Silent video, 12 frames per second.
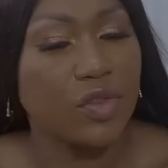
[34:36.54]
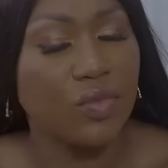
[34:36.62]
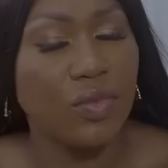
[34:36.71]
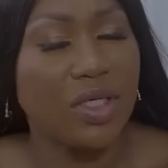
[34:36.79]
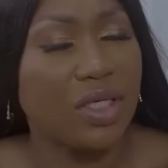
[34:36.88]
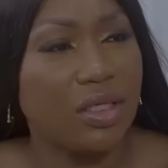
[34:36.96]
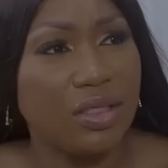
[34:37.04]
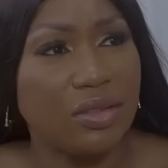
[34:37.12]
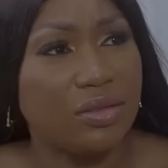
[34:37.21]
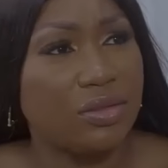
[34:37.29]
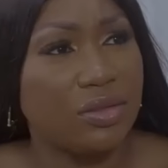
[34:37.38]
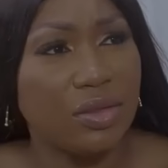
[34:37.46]
We
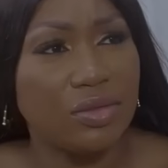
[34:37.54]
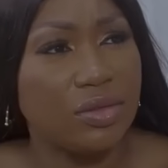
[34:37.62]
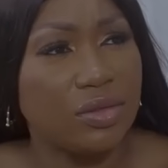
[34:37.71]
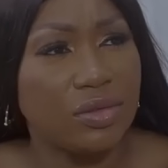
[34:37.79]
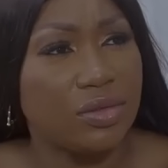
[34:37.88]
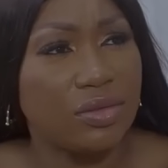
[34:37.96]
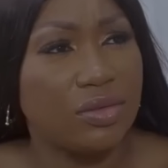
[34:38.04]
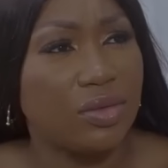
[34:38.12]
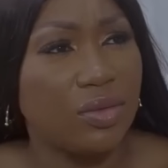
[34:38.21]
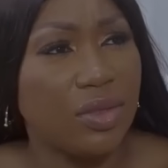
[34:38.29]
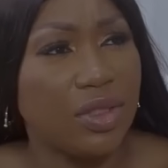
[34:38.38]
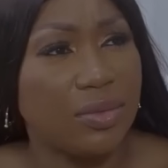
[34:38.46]
don't
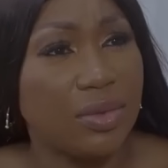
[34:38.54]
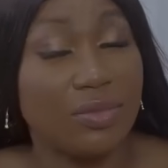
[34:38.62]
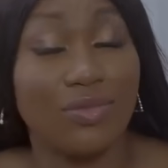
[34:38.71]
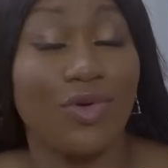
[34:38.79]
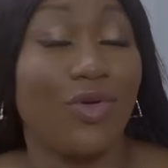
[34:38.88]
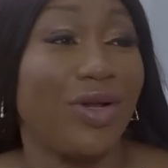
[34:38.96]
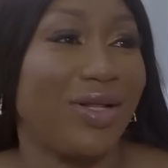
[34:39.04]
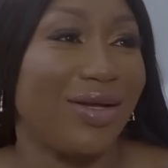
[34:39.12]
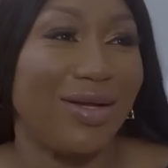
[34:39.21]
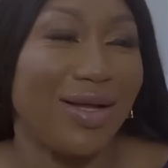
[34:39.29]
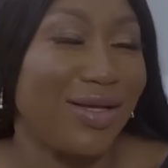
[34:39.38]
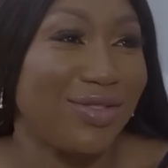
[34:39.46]
know what it means. Rather,
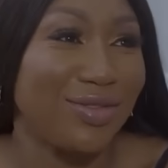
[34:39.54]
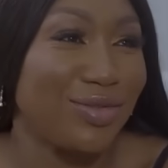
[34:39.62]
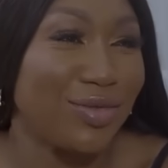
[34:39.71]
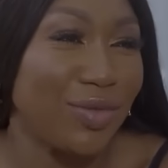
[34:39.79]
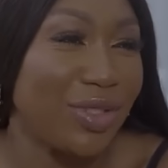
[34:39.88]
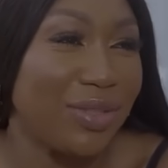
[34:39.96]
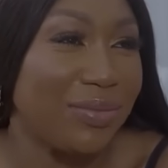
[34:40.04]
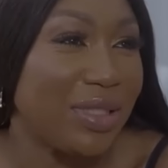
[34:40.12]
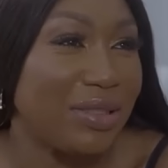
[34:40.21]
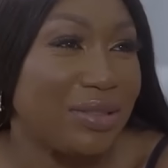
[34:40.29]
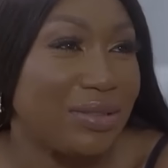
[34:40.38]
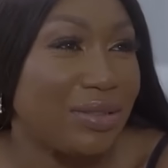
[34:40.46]
I don't know what it
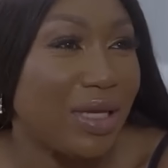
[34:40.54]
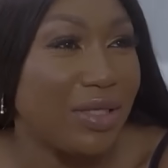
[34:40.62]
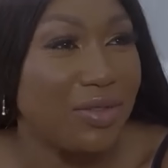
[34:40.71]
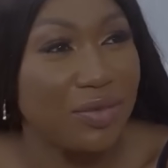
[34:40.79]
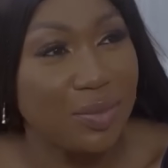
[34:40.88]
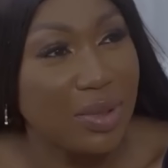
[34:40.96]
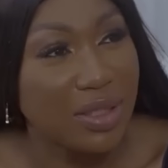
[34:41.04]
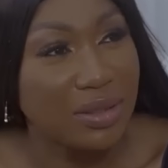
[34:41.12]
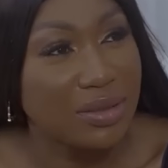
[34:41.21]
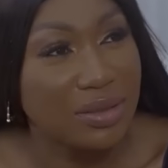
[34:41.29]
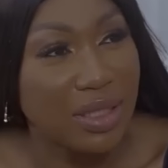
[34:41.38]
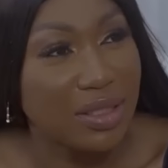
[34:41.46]
means. Can you
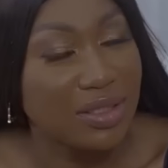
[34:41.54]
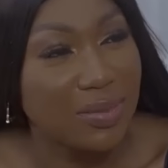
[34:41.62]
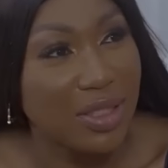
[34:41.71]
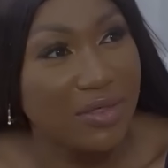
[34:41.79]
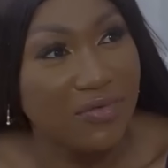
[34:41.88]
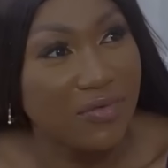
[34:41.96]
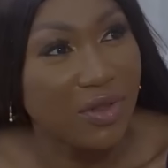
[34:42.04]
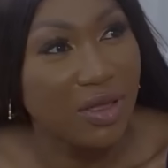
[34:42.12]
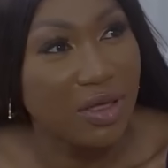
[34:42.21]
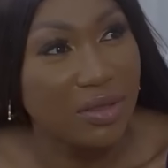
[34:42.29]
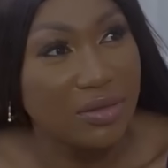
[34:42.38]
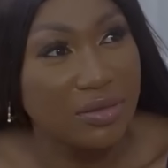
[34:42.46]
please explain further?